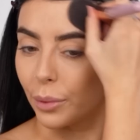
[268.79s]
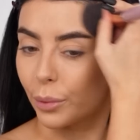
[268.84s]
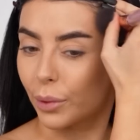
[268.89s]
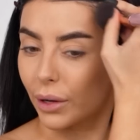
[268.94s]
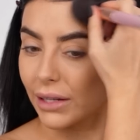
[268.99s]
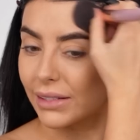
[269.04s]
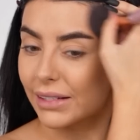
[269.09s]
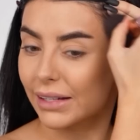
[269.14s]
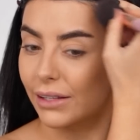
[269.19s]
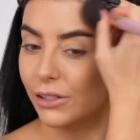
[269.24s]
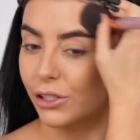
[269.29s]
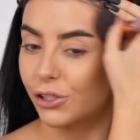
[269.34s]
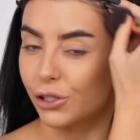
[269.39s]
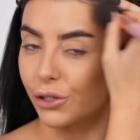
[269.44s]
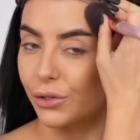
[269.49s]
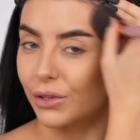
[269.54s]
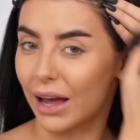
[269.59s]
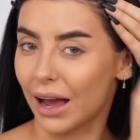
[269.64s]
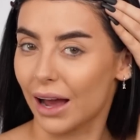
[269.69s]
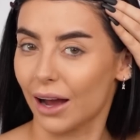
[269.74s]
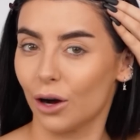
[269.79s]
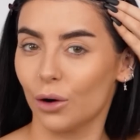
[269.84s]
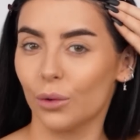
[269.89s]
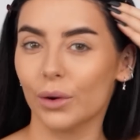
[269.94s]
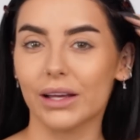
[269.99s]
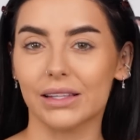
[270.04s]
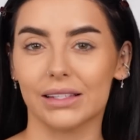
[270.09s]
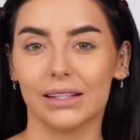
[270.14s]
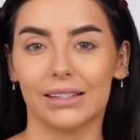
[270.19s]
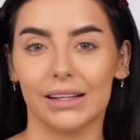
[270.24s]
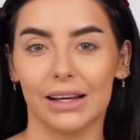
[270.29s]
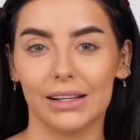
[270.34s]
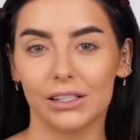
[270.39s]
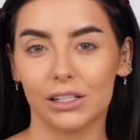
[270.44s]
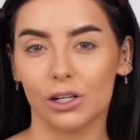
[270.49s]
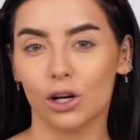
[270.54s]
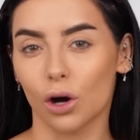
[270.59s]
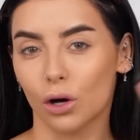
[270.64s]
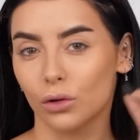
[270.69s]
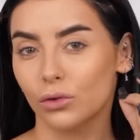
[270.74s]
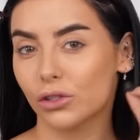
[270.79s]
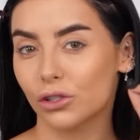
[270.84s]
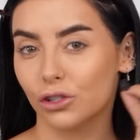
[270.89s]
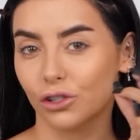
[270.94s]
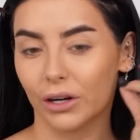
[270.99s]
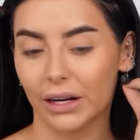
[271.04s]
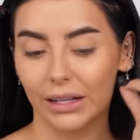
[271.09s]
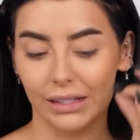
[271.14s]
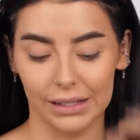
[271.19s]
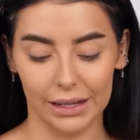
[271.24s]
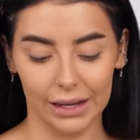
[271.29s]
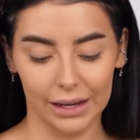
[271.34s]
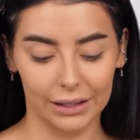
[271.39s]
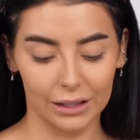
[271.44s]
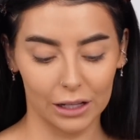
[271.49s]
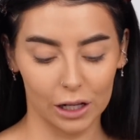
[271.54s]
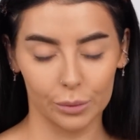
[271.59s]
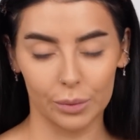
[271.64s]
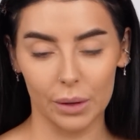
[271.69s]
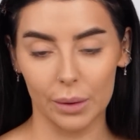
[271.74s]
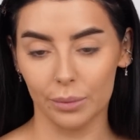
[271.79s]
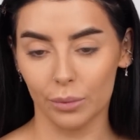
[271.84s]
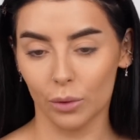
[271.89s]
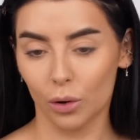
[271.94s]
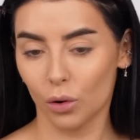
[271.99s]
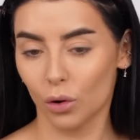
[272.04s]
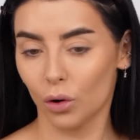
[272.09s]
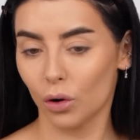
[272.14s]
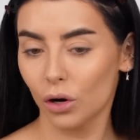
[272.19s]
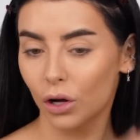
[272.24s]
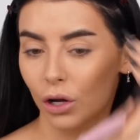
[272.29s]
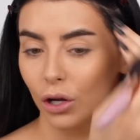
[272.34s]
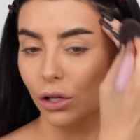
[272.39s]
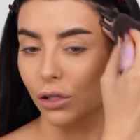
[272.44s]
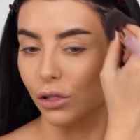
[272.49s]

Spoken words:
What I tend to do now is I tend to concentrate it a little bit more.